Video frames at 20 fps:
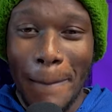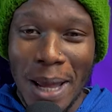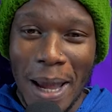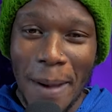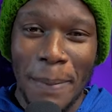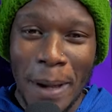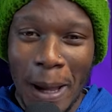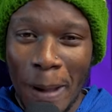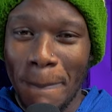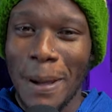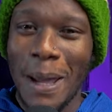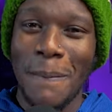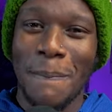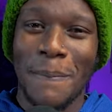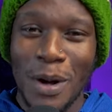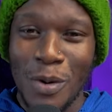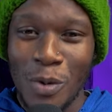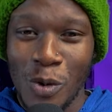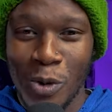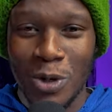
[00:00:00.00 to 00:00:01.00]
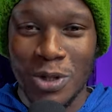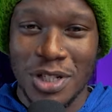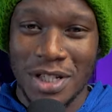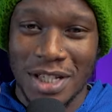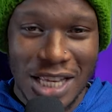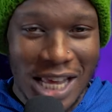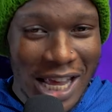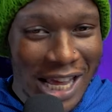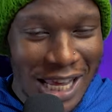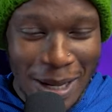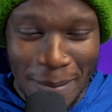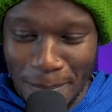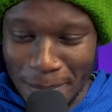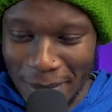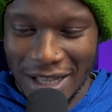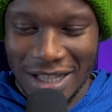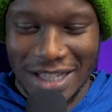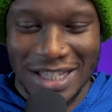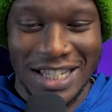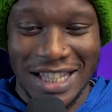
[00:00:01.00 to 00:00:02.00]
Pepe, Pepe was
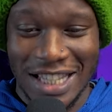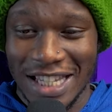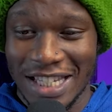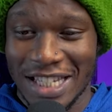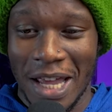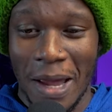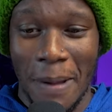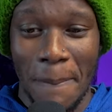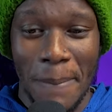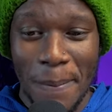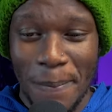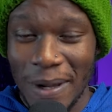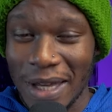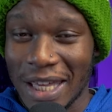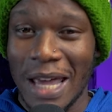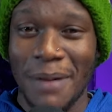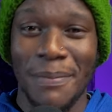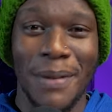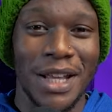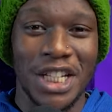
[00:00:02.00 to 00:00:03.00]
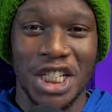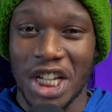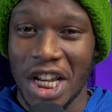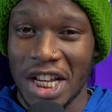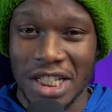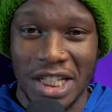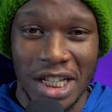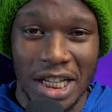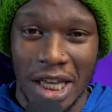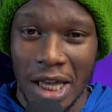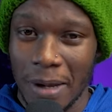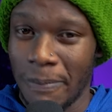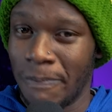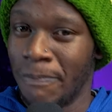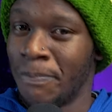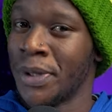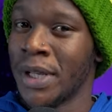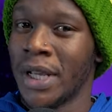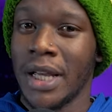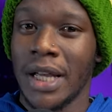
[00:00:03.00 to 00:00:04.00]
immense in this game. Pepe came and changed the game.